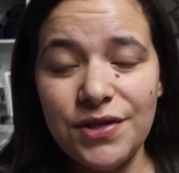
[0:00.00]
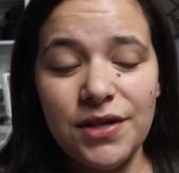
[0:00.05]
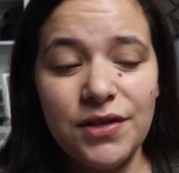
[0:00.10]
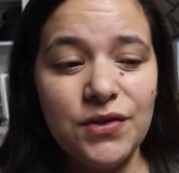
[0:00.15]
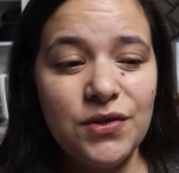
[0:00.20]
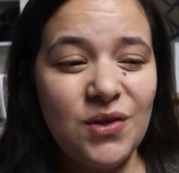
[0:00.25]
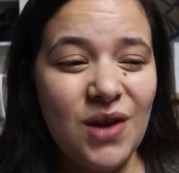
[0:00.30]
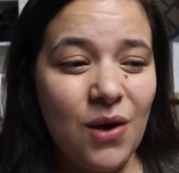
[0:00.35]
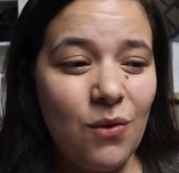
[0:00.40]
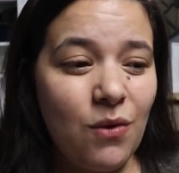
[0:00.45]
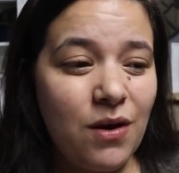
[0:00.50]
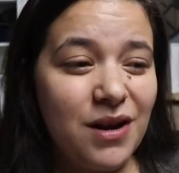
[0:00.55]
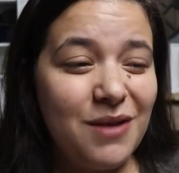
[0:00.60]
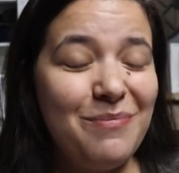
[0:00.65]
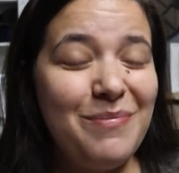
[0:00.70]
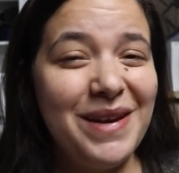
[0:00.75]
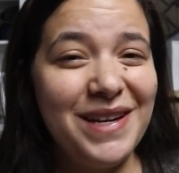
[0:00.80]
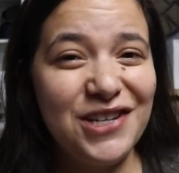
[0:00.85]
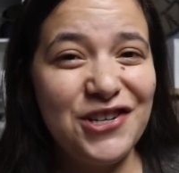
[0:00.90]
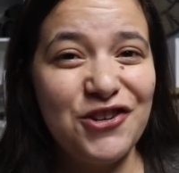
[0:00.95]
So I
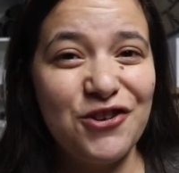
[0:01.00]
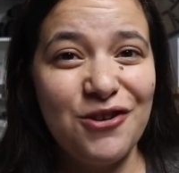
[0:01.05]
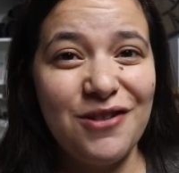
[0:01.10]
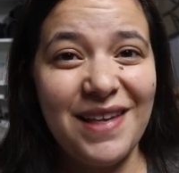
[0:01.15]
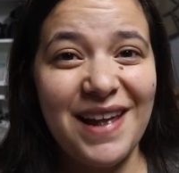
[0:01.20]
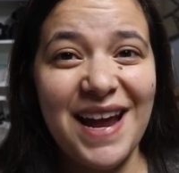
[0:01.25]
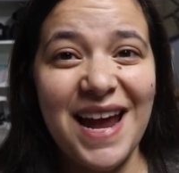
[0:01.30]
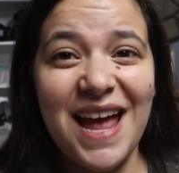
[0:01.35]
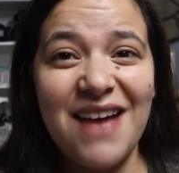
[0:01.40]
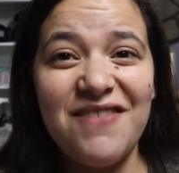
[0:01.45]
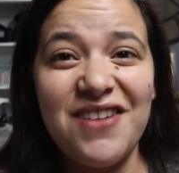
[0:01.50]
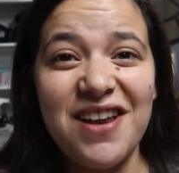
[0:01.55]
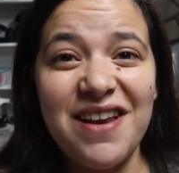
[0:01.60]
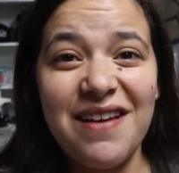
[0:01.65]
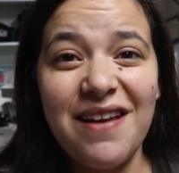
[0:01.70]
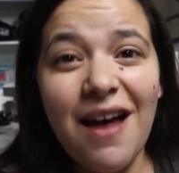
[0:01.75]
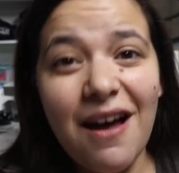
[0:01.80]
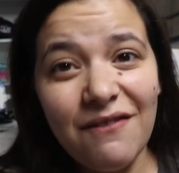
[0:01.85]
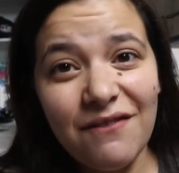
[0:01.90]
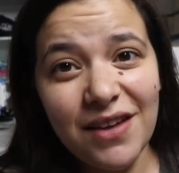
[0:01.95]
wanna make sure that I have
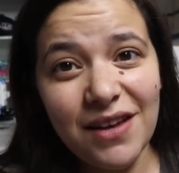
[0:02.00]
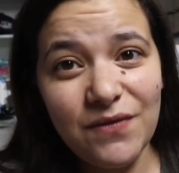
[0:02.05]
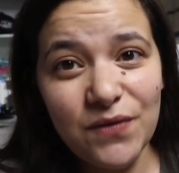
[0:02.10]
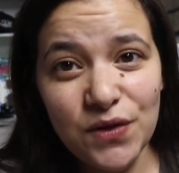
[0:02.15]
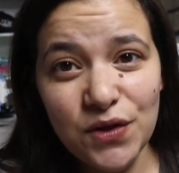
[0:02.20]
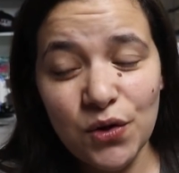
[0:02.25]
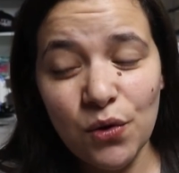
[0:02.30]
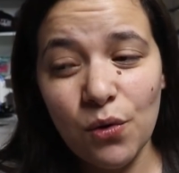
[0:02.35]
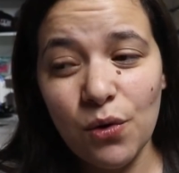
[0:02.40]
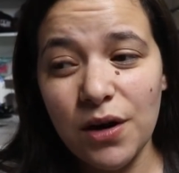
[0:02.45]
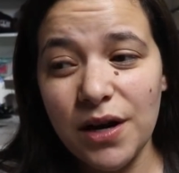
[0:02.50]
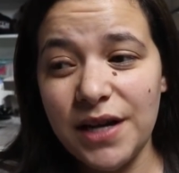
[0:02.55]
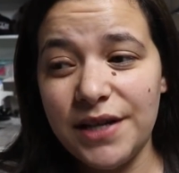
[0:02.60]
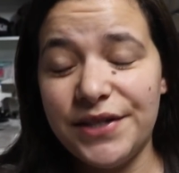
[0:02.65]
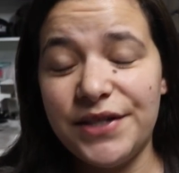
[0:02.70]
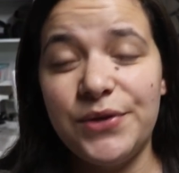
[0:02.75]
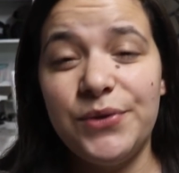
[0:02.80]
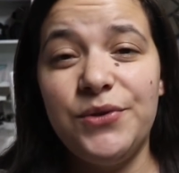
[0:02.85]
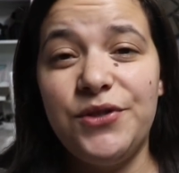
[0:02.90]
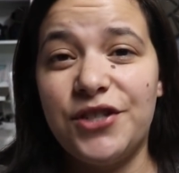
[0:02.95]
enough
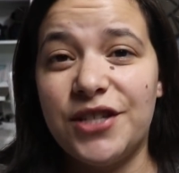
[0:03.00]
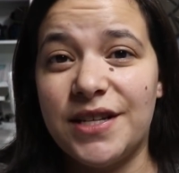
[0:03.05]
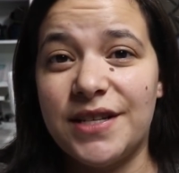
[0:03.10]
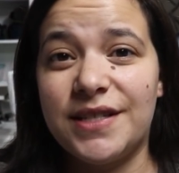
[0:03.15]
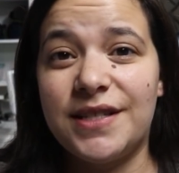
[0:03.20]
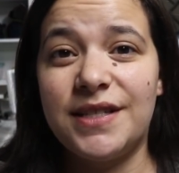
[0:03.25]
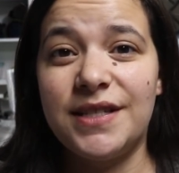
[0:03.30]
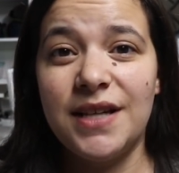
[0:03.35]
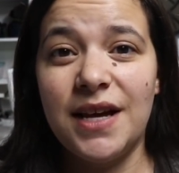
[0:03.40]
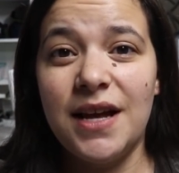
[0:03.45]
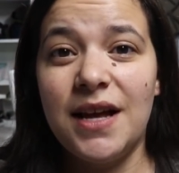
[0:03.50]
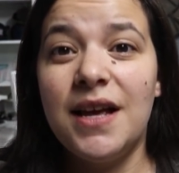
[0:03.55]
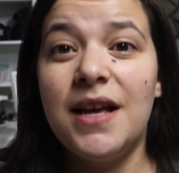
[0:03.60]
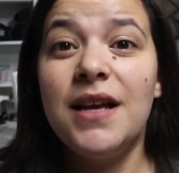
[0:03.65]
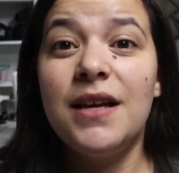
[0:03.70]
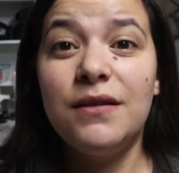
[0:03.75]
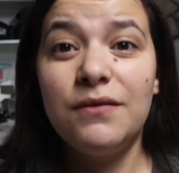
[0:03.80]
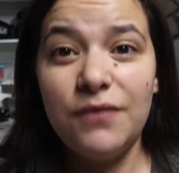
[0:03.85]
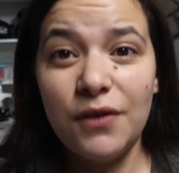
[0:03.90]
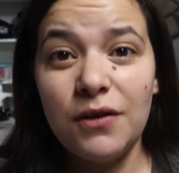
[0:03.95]
inventory to just
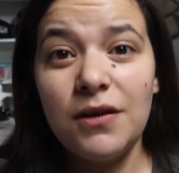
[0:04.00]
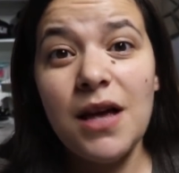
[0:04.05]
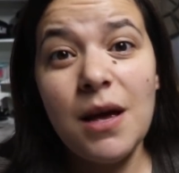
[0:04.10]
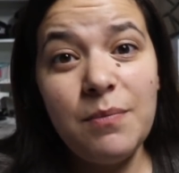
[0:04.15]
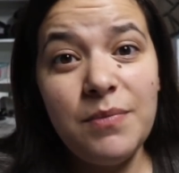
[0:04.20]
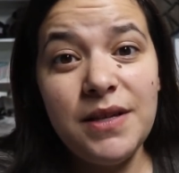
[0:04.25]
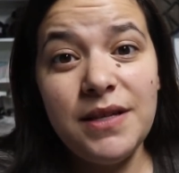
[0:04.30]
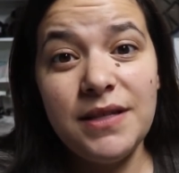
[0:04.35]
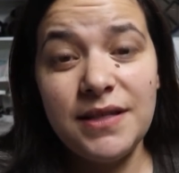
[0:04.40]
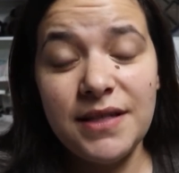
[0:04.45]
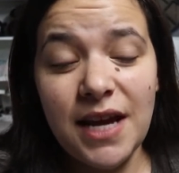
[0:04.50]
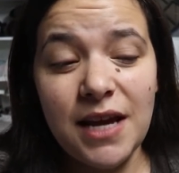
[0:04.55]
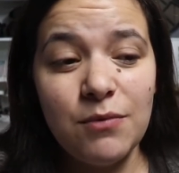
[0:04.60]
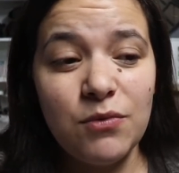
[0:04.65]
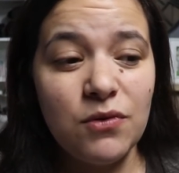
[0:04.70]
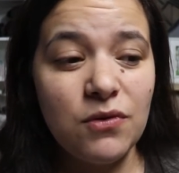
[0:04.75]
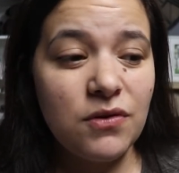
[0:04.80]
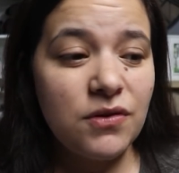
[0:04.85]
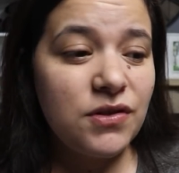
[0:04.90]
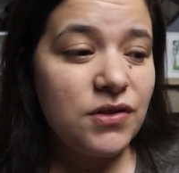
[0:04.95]
fill up these
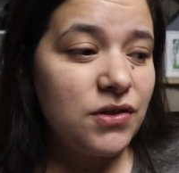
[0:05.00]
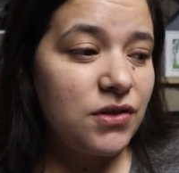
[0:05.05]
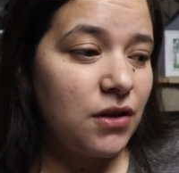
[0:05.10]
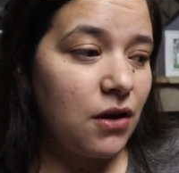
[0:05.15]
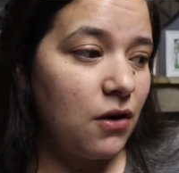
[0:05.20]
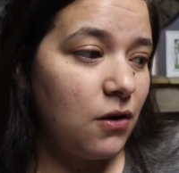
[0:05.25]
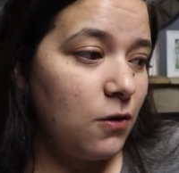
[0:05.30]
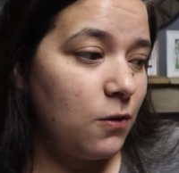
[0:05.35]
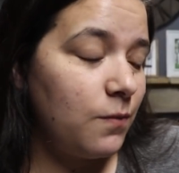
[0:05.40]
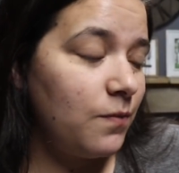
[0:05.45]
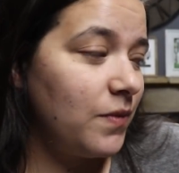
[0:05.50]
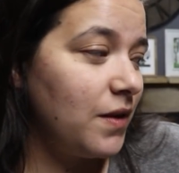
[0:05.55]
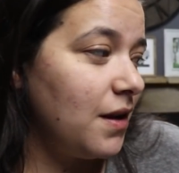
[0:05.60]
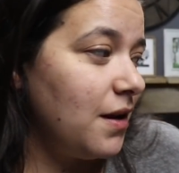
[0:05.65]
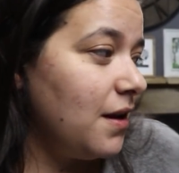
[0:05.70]
tables, so.